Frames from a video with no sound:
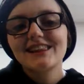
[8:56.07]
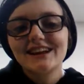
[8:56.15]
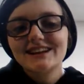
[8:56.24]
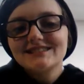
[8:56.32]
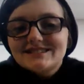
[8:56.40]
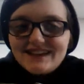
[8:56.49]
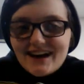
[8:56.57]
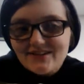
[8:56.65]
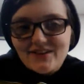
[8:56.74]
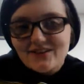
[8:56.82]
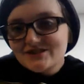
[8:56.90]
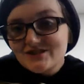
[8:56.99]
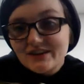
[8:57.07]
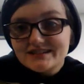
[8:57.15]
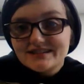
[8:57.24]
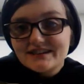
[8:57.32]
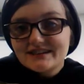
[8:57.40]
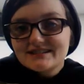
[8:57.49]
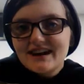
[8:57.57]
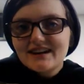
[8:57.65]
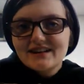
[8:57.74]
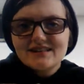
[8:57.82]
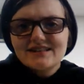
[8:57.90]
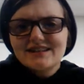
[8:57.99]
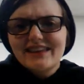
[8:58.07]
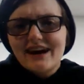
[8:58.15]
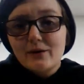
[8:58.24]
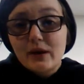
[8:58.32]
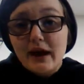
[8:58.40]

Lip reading: Like, I don't know, it's crazy, because I didn't think that